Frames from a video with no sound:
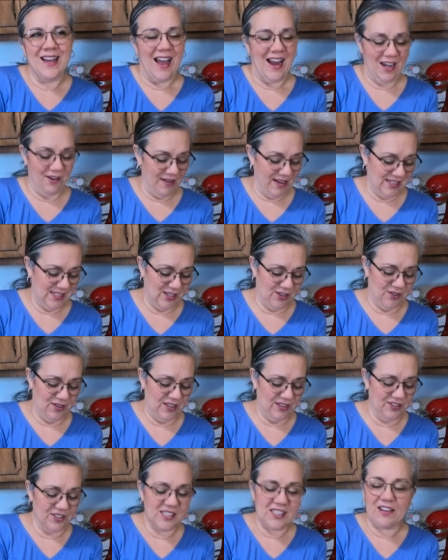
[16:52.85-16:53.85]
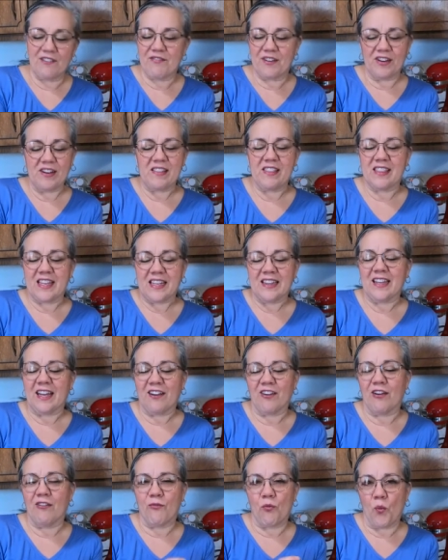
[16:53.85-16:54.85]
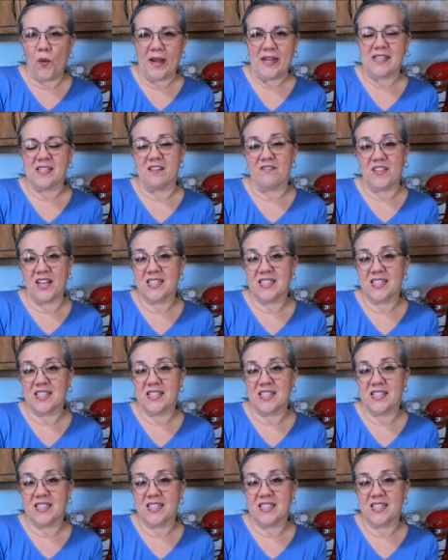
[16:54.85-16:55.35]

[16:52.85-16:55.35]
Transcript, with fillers: Anyway, so it looks like a very thin layer of white stuff.